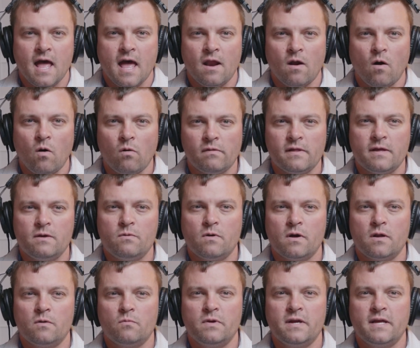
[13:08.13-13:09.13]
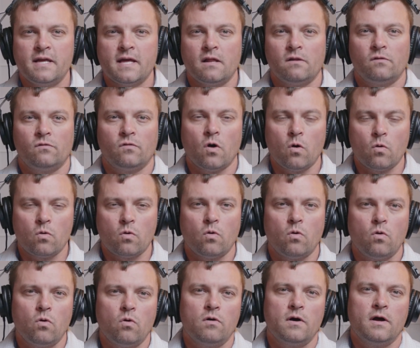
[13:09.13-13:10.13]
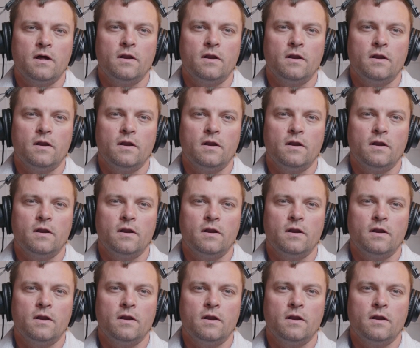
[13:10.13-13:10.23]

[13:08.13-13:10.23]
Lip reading: And only when we get local